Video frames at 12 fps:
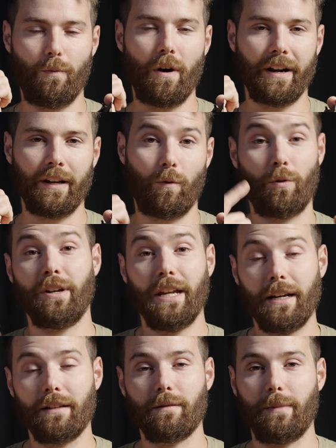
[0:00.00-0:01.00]
want it or
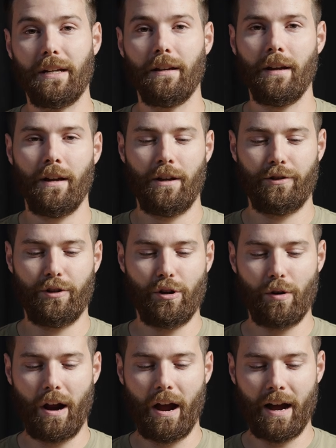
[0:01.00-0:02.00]
need it to be to
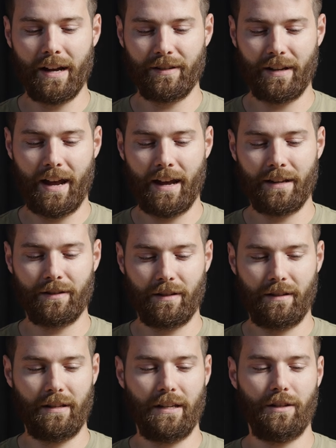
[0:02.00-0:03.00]
your eyes as
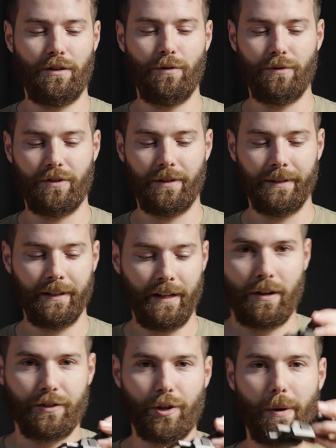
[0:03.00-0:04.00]
the user.
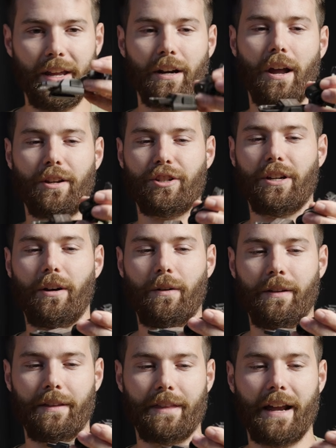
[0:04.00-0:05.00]
So in a
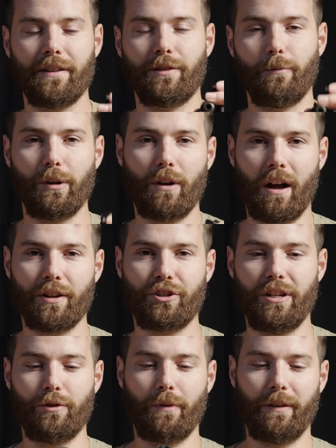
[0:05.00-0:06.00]
nutshell, that is the Wilcox
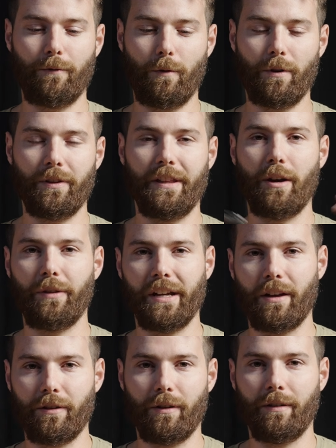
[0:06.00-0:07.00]
G24. The only
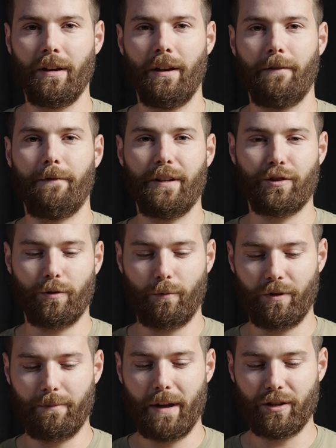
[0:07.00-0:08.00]
other feature
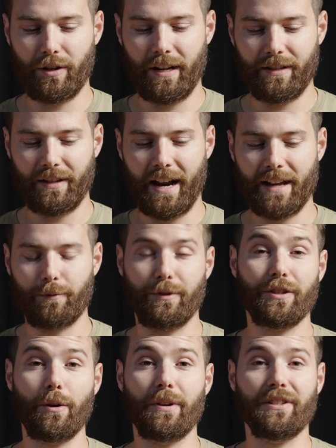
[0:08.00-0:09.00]
worth mentioning is it has
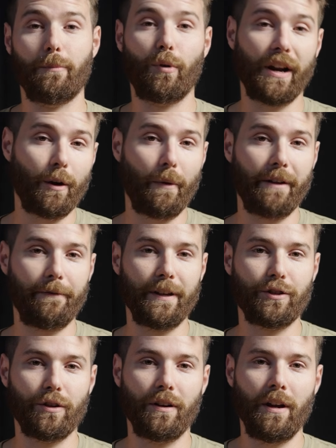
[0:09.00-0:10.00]
what's known as a breakaway
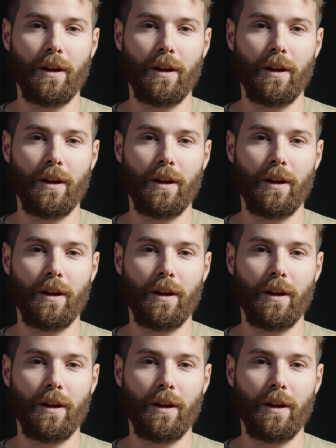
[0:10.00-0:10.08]
feature,